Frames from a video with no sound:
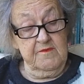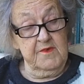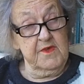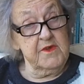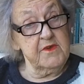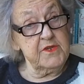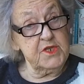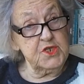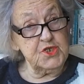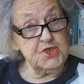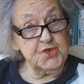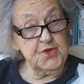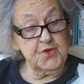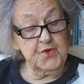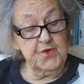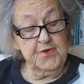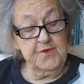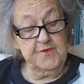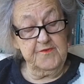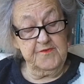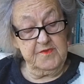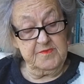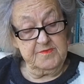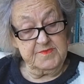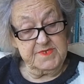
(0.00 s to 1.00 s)
Very
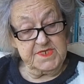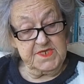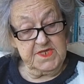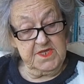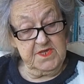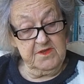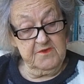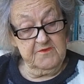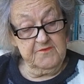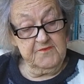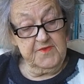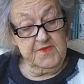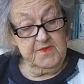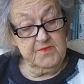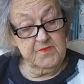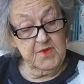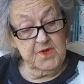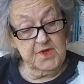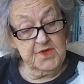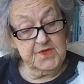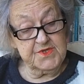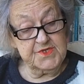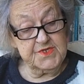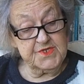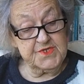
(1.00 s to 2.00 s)
sure of himself he
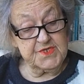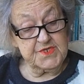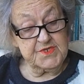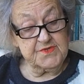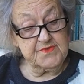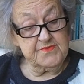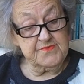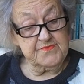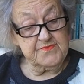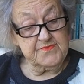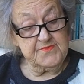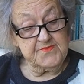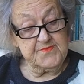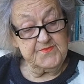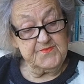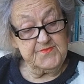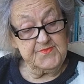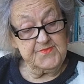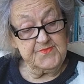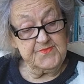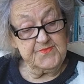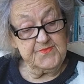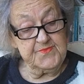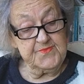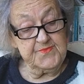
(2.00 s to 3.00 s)
was,
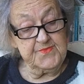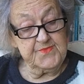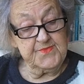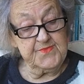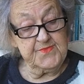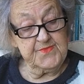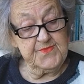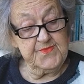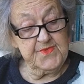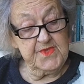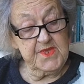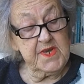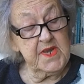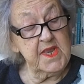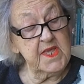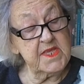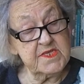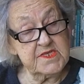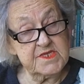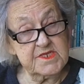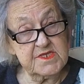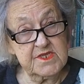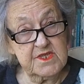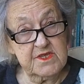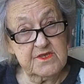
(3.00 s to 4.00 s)

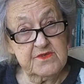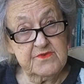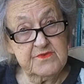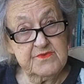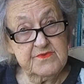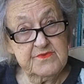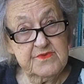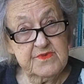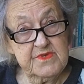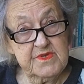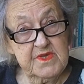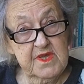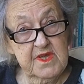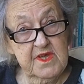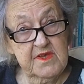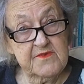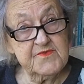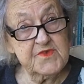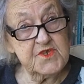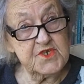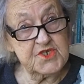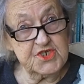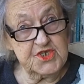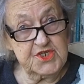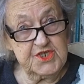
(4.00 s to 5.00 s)
less so
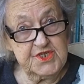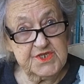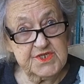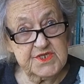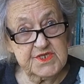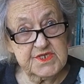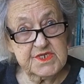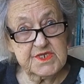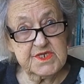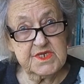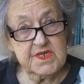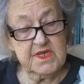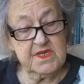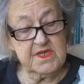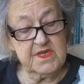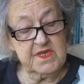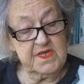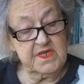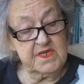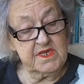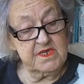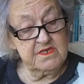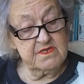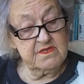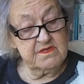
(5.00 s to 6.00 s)
after Jesus
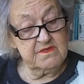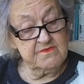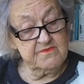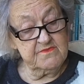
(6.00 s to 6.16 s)
died.